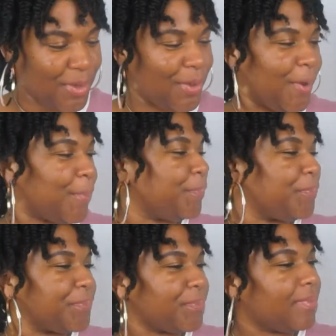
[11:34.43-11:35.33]
Okay.
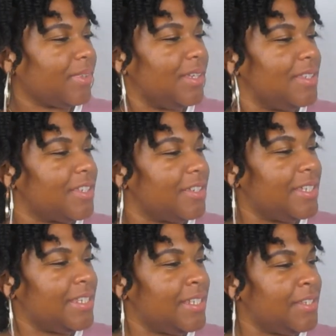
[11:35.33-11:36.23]
So
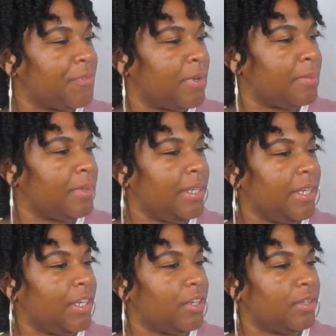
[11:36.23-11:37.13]
this is from the
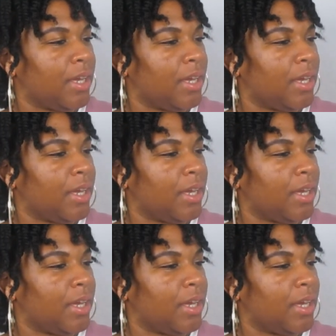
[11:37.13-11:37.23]
ink.